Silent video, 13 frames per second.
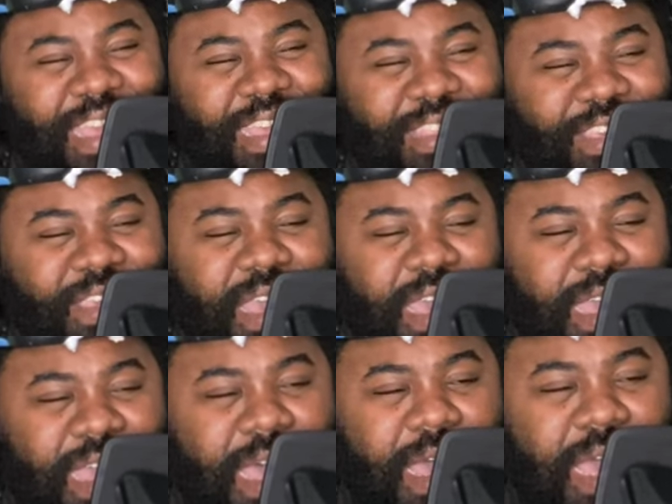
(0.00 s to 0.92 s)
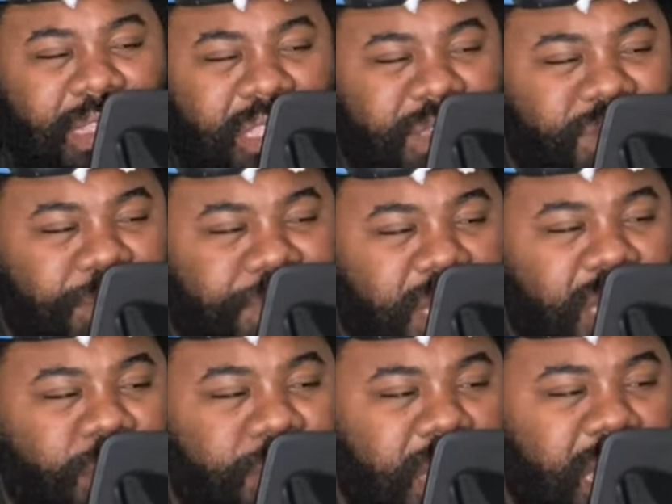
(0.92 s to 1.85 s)
So, yeah, I'll definitely be in
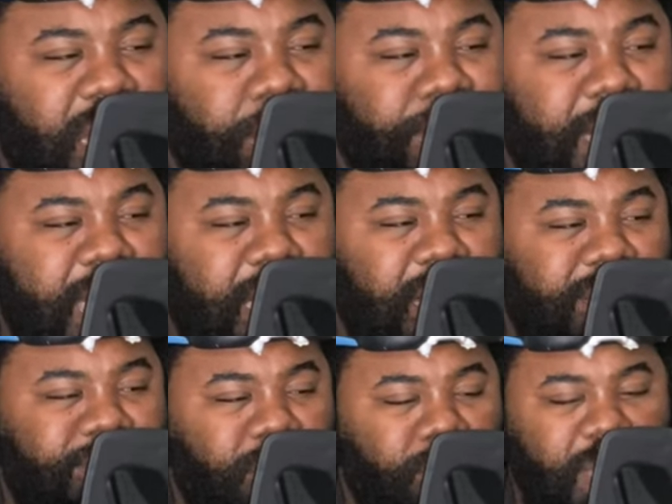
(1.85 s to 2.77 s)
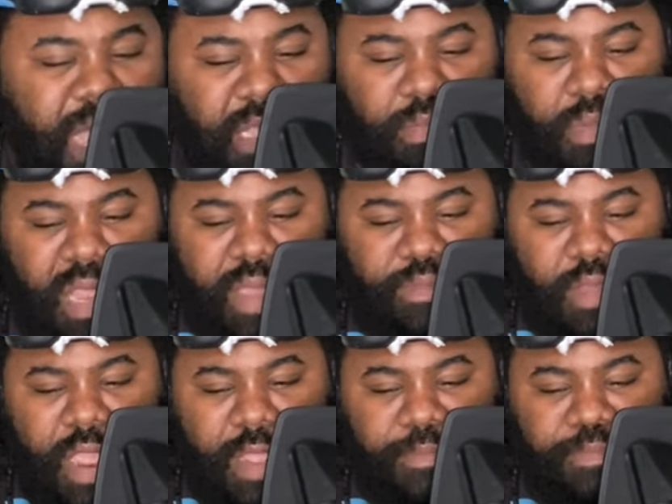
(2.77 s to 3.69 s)
here with a heating pad giving you guys some love,
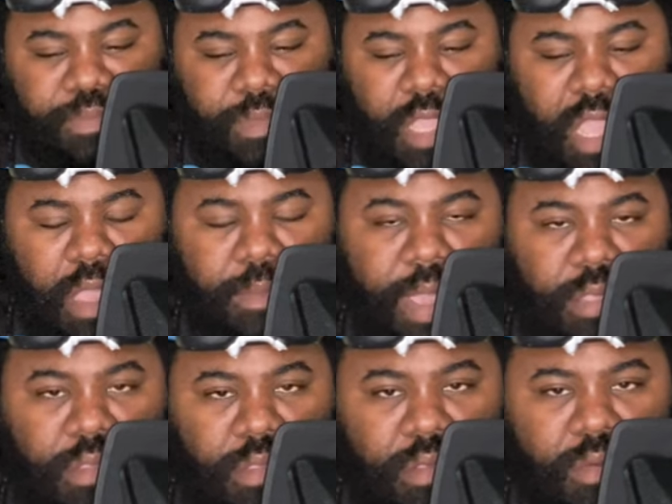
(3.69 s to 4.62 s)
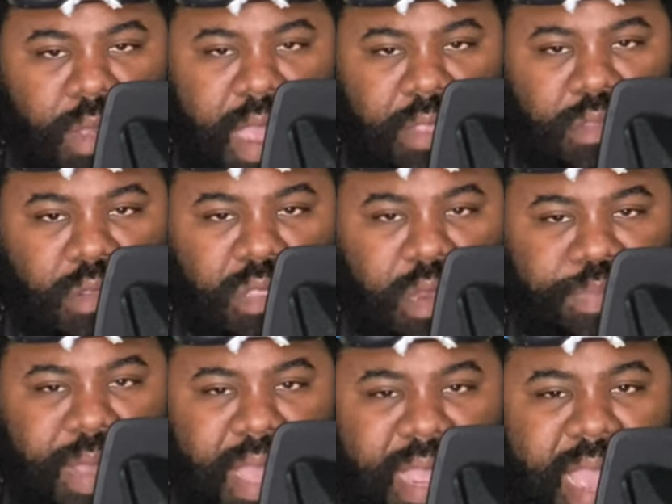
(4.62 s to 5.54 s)
all right? Make sure you subscribe. Tune into the
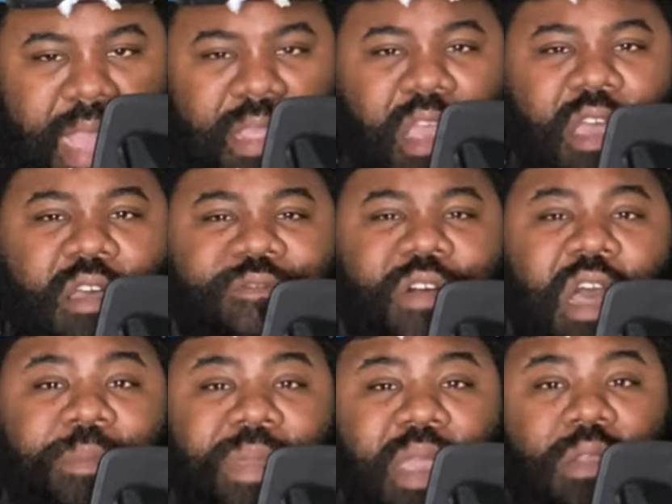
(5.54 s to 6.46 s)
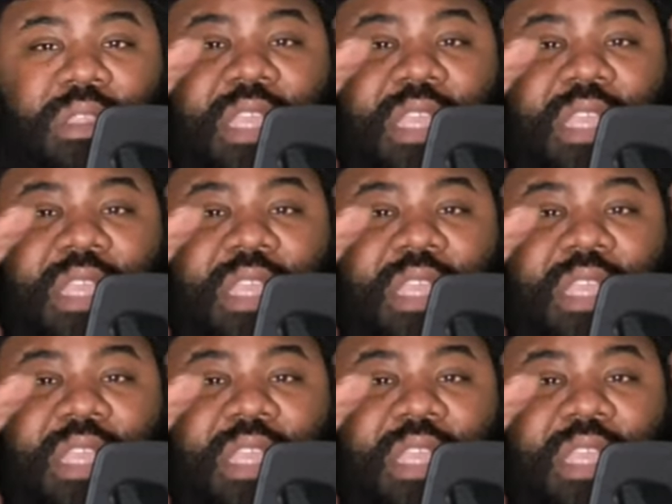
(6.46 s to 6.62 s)
podcast. Follow me on